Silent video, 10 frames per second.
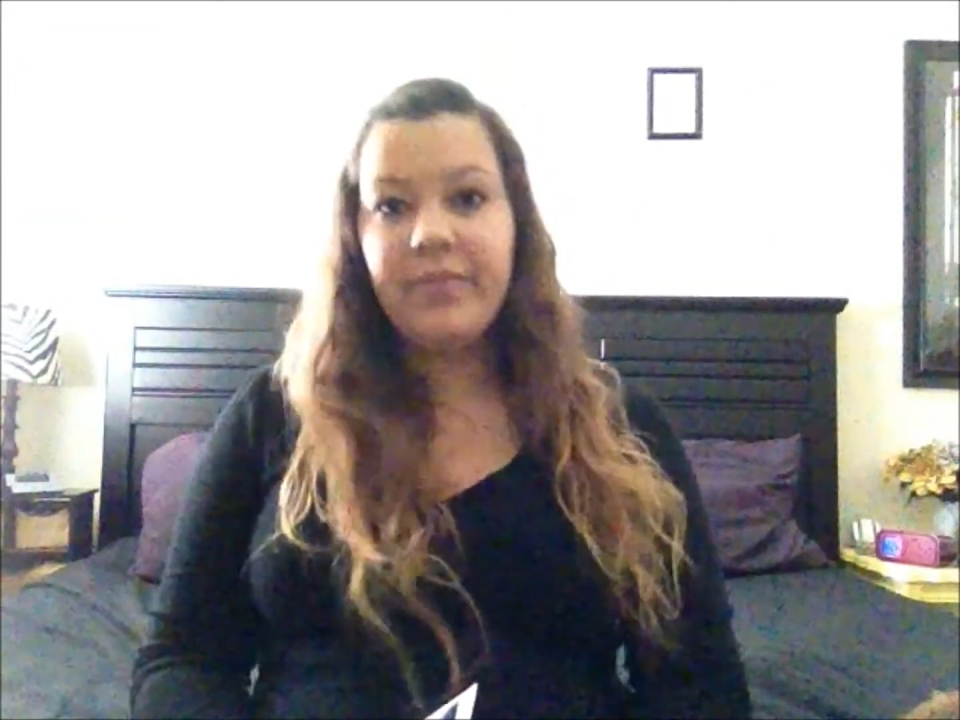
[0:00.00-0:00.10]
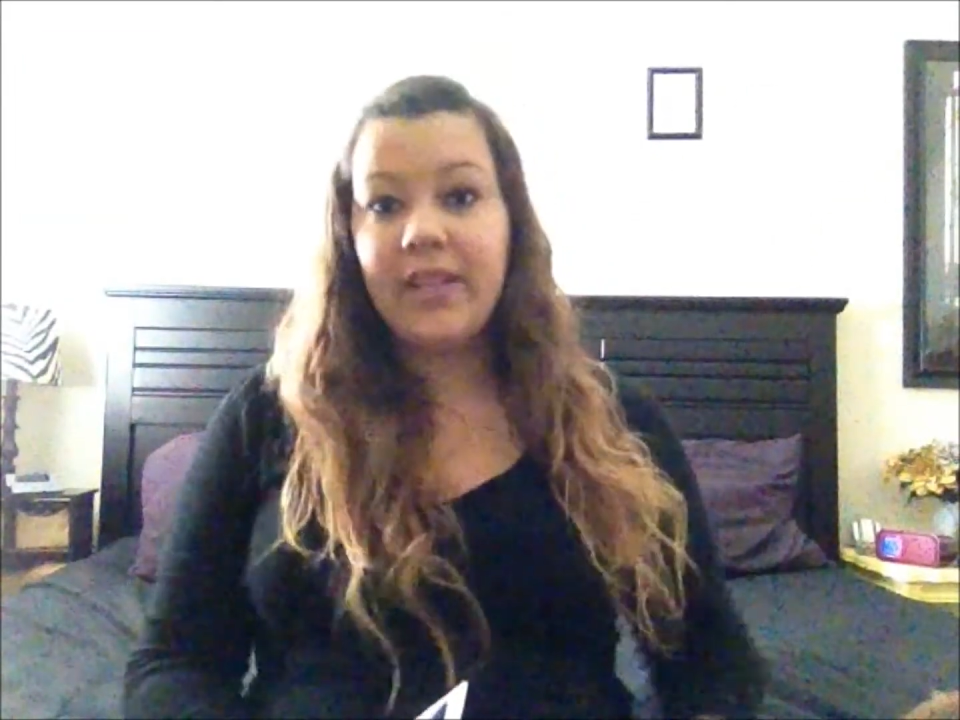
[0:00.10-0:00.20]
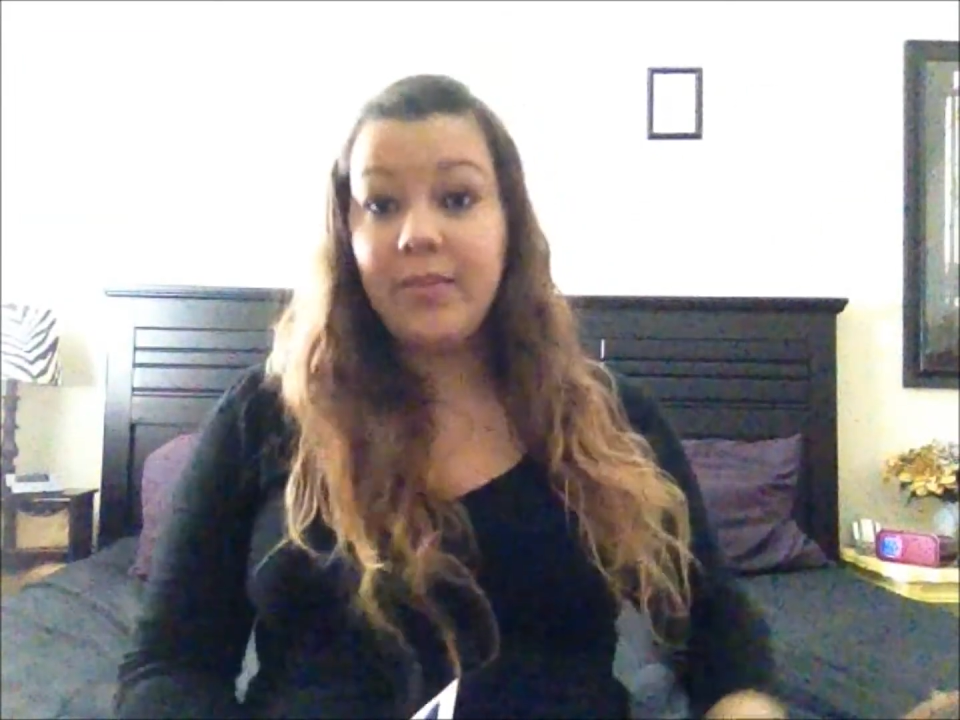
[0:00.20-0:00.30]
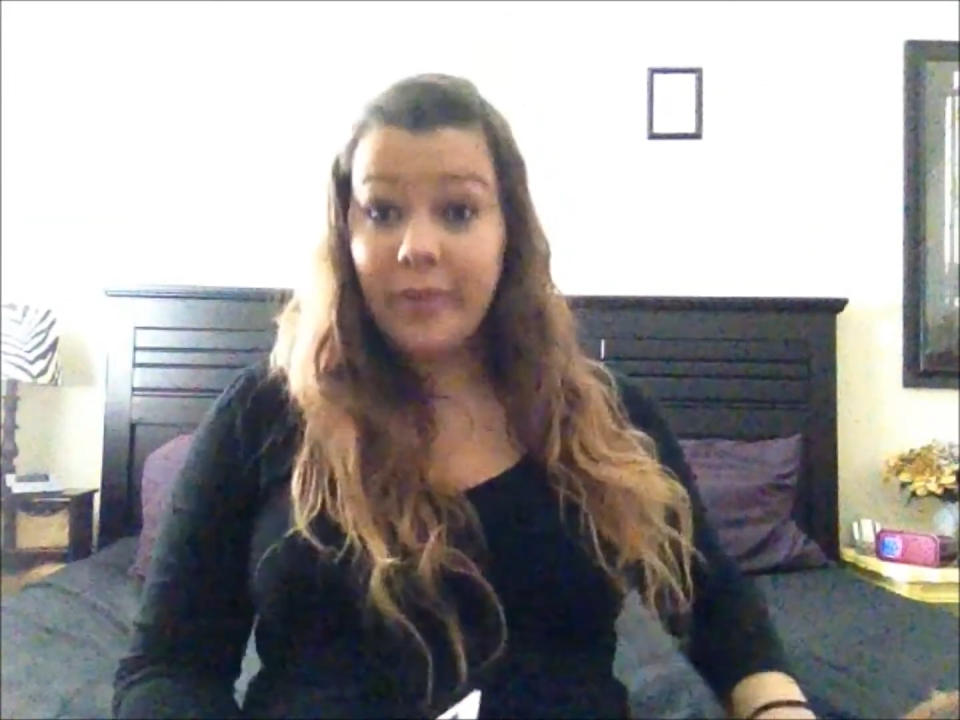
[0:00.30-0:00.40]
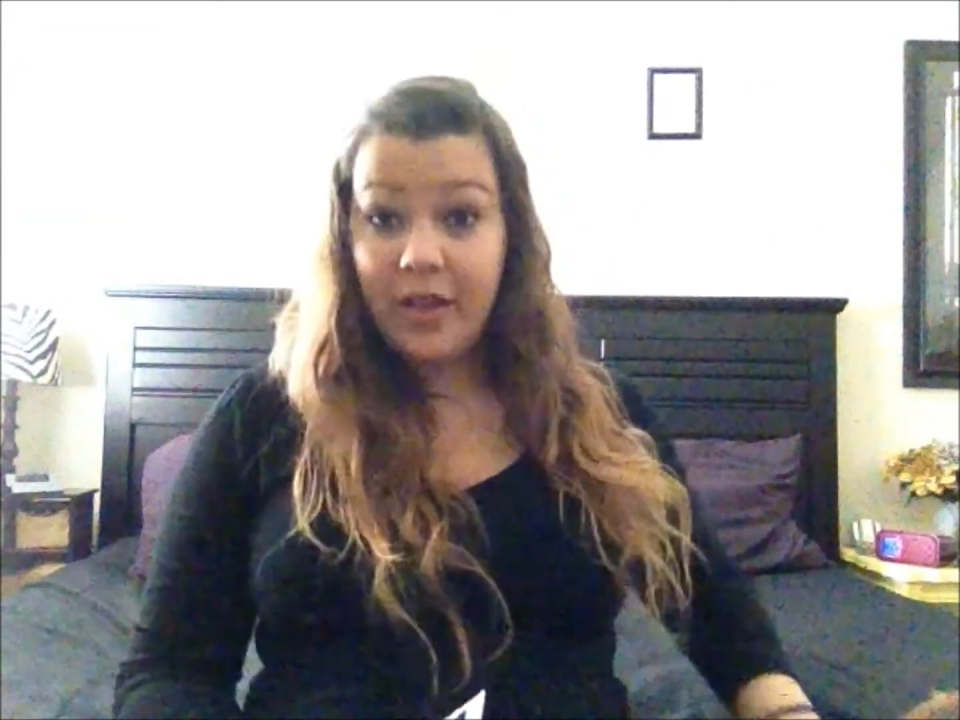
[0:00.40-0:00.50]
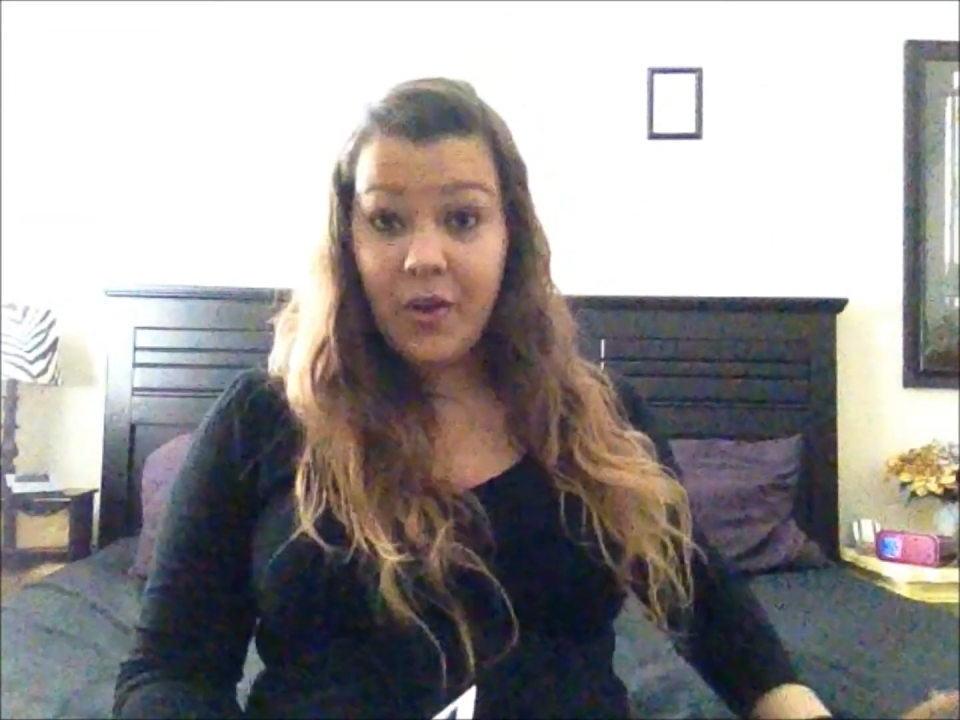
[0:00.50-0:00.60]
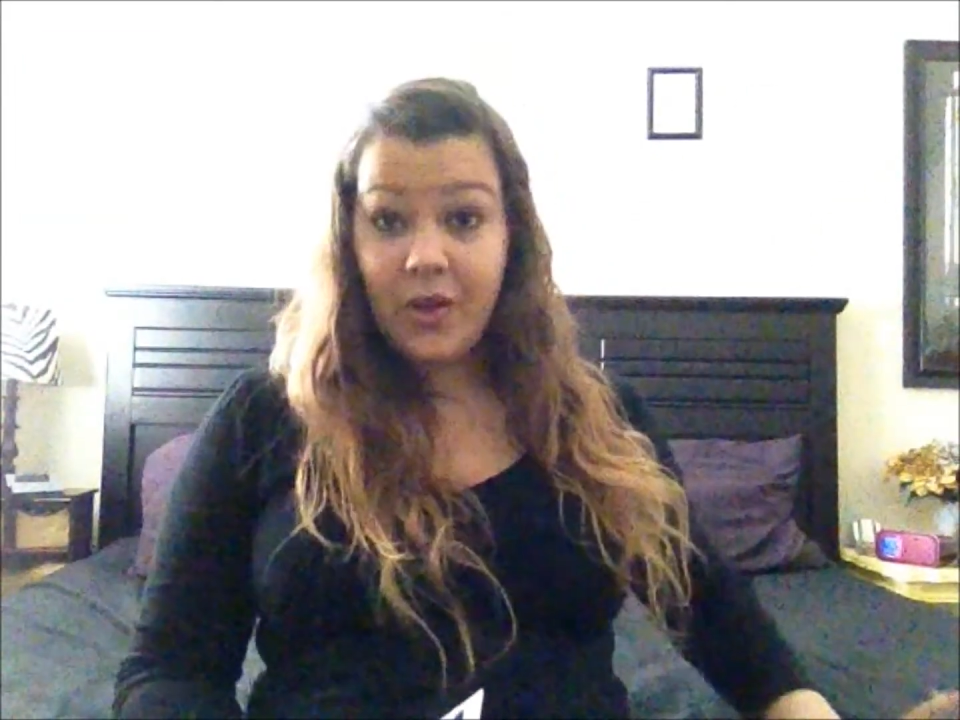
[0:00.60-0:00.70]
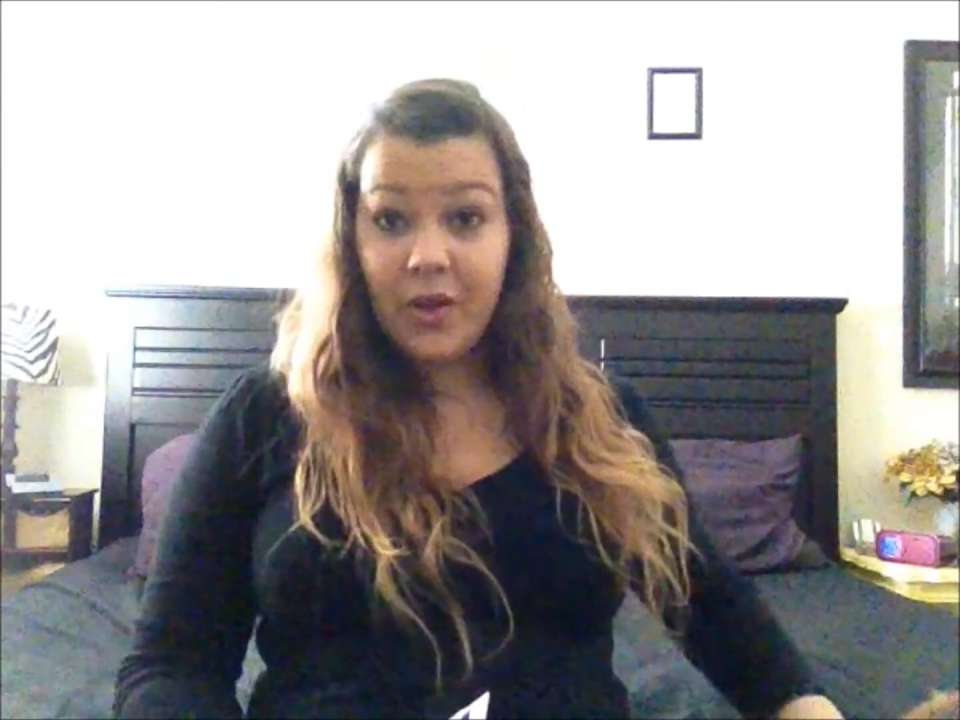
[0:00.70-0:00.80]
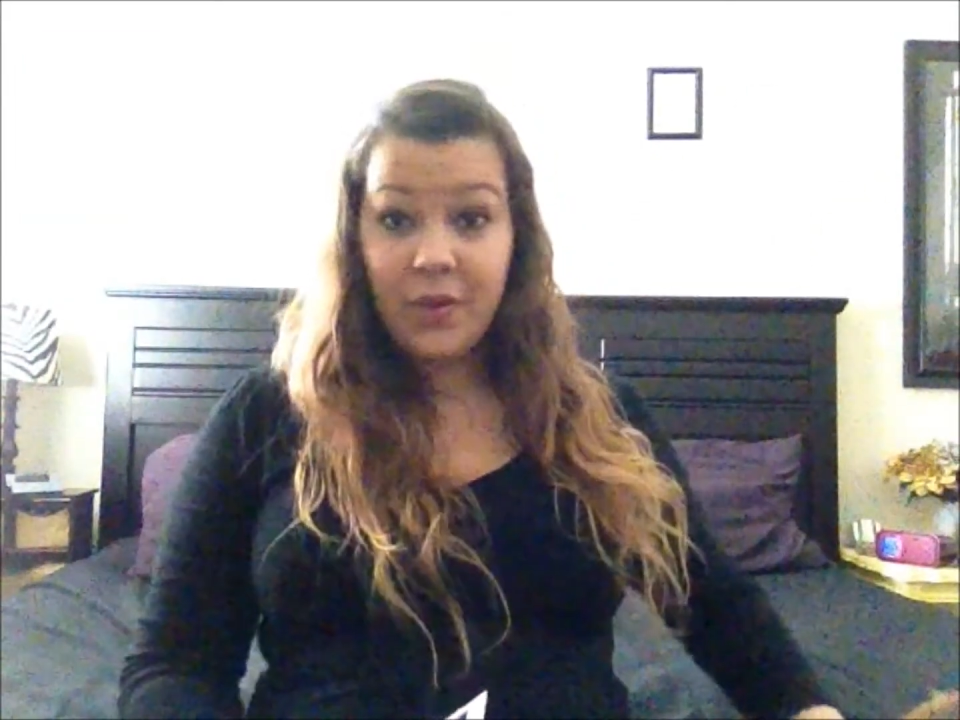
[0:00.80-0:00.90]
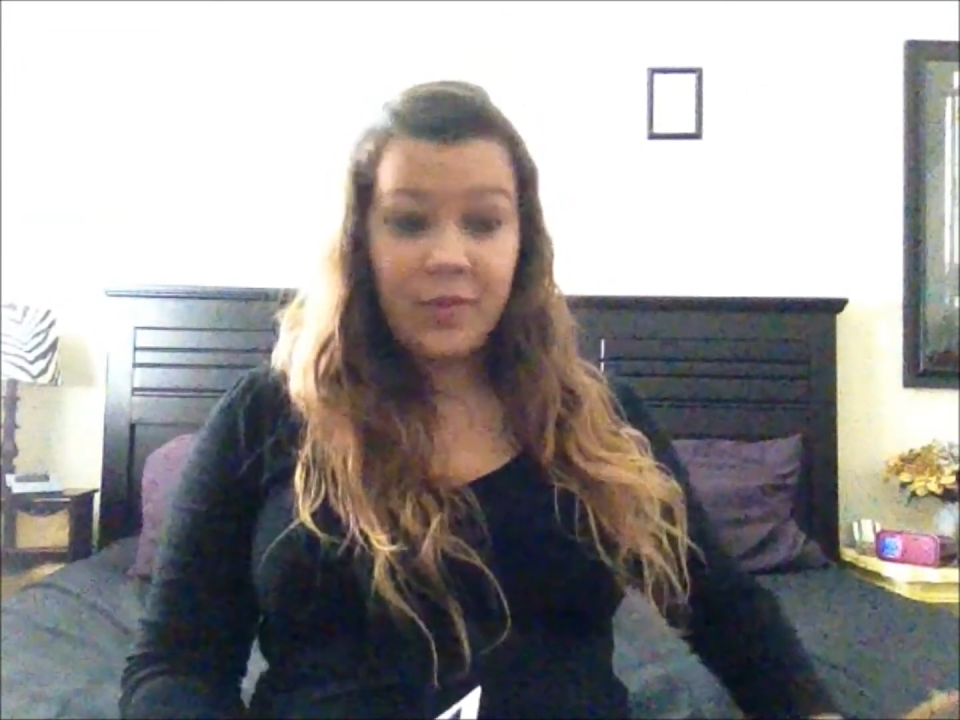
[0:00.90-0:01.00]
That'd be how
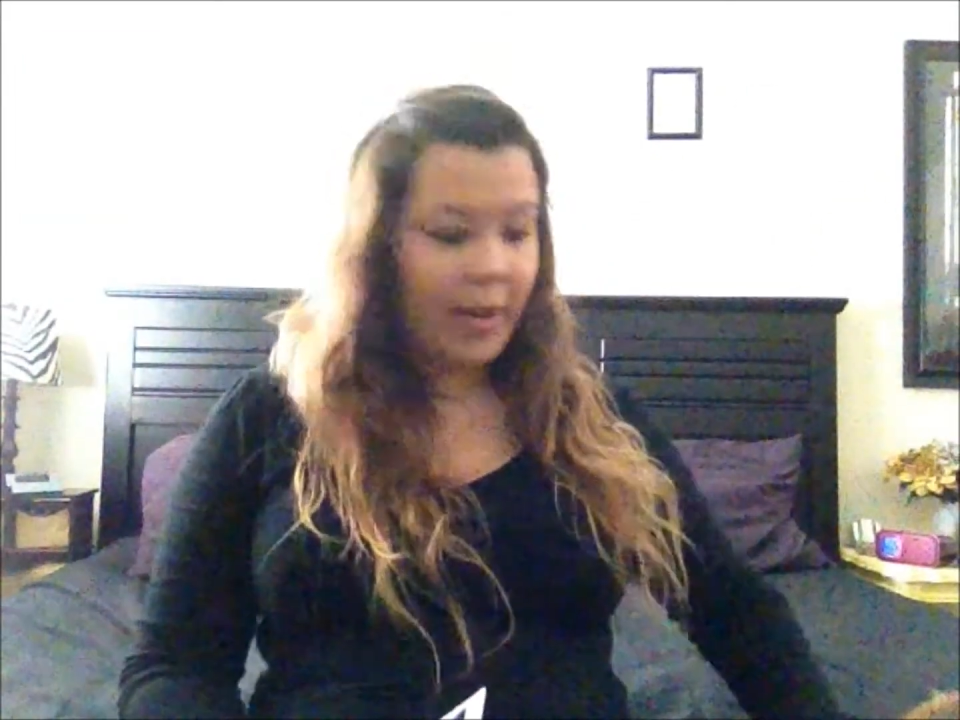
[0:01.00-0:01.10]
I know